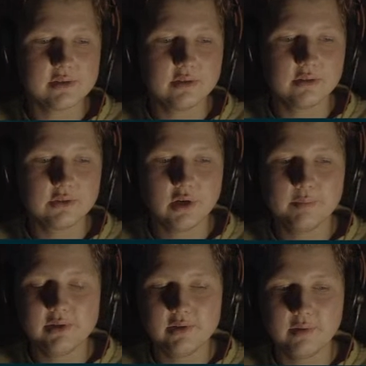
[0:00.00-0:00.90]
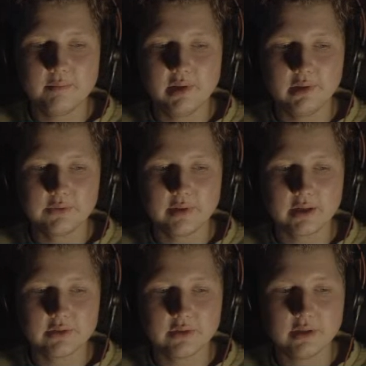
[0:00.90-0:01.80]
drop into the build
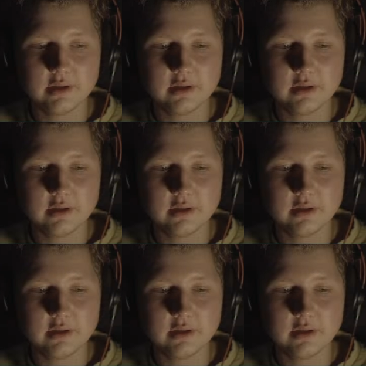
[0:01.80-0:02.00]
directory